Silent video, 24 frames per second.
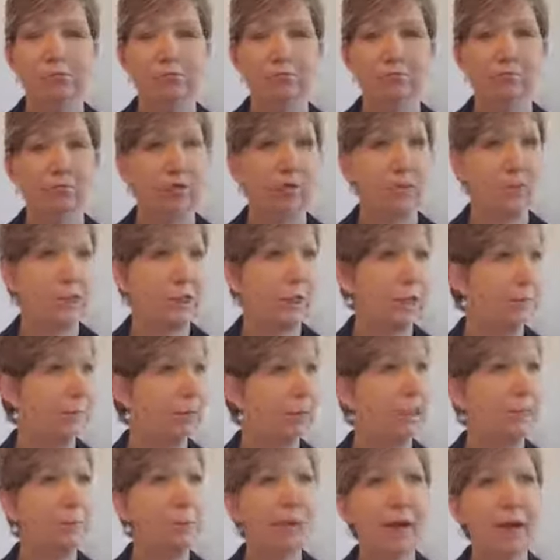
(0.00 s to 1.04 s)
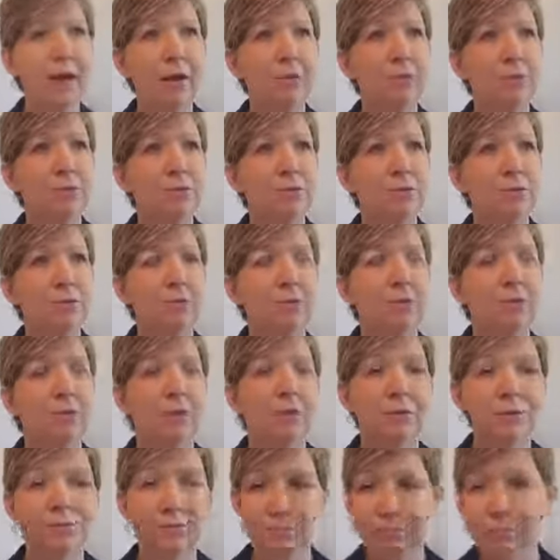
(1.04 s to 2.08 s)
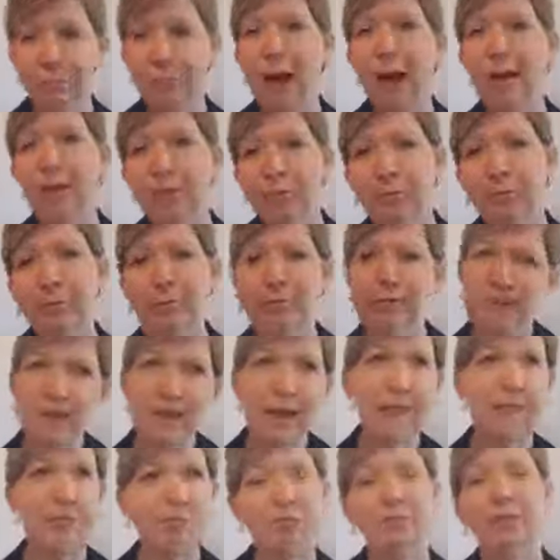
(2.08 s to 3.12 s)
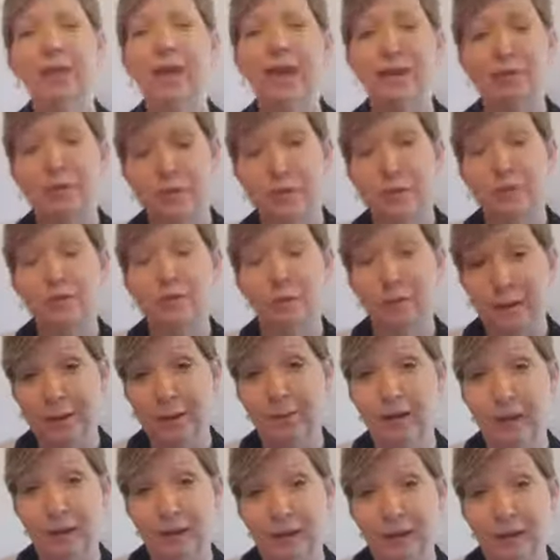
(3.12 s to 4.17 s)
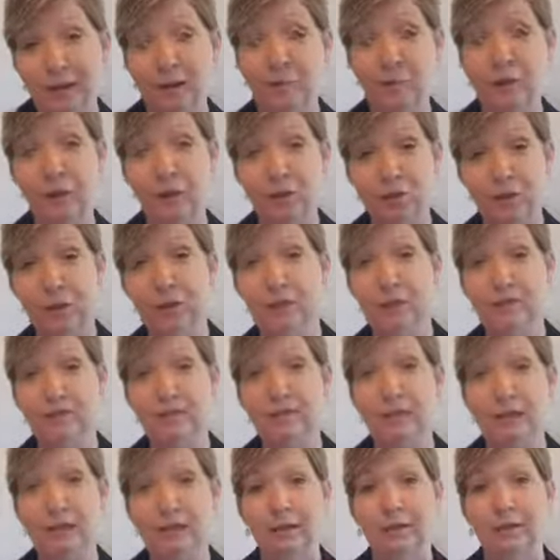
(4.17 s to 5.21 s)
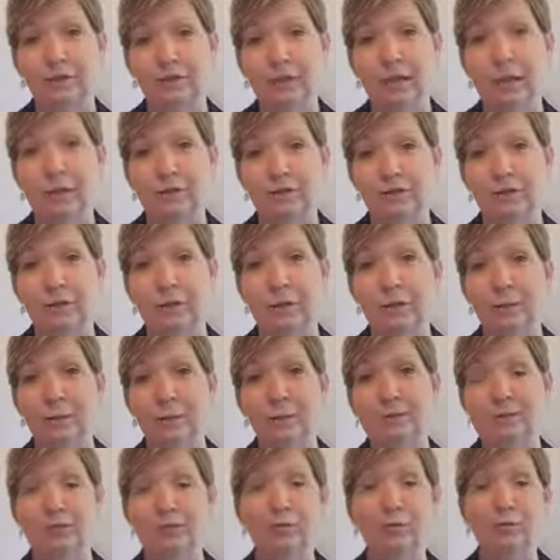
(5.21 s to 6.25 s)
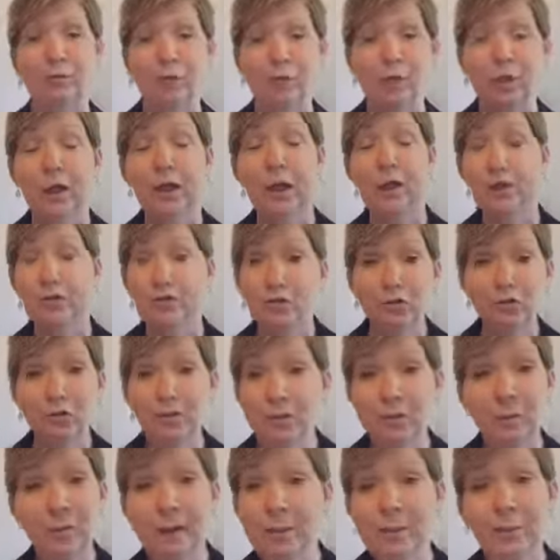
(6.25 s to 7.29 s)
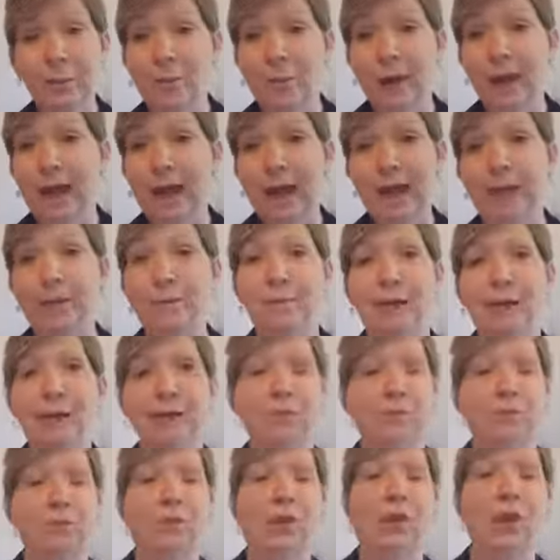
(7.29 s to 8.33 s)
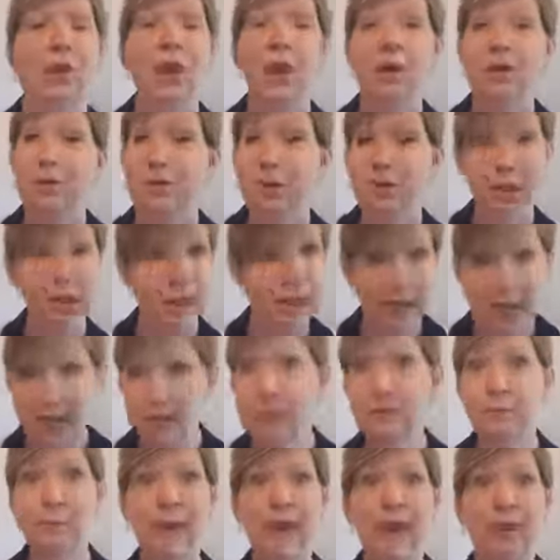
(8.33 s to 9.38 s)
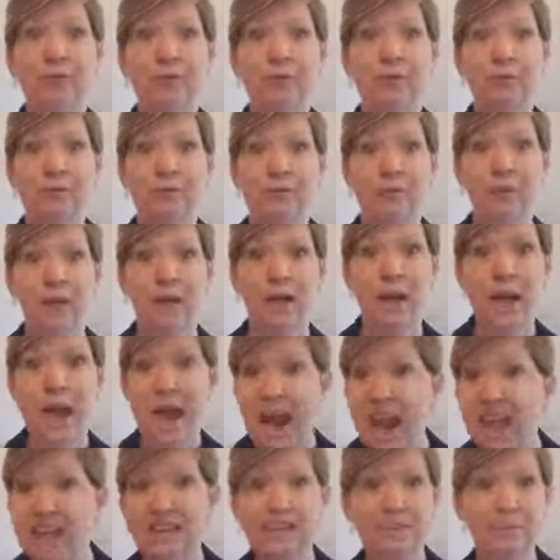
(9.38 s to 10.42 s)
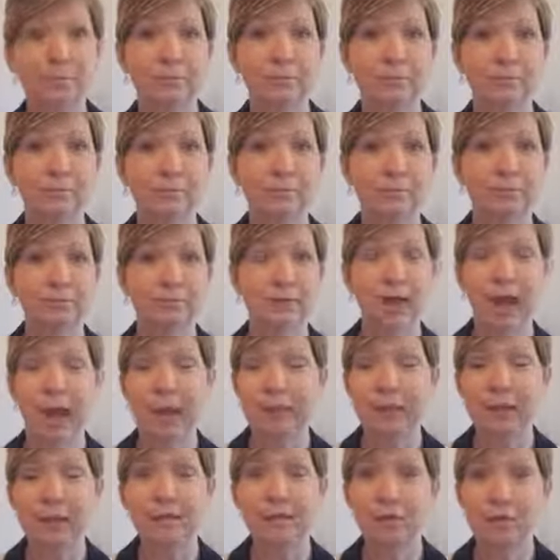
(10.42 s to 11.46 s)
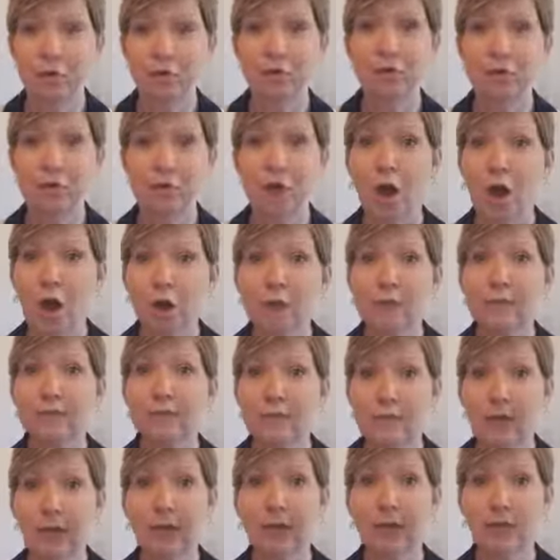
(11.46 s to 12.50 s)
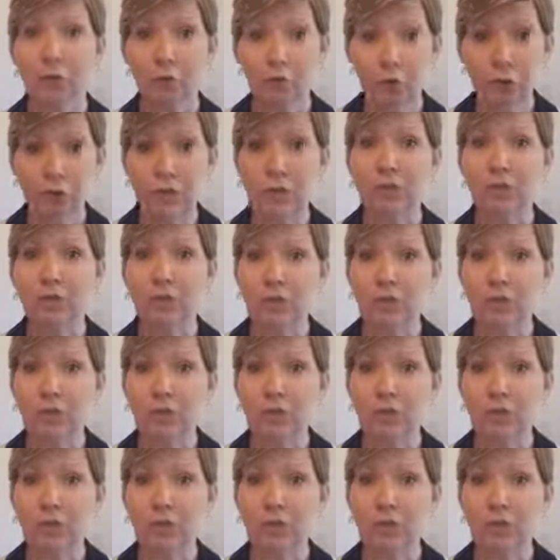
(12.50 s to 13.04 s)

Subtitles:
70 pounds. Probably, Ed says, or maybe 80, because she does like extra helpings of food. So she maybe weigh 80 pounds. She hates baths. Hates them. The dog is like allergic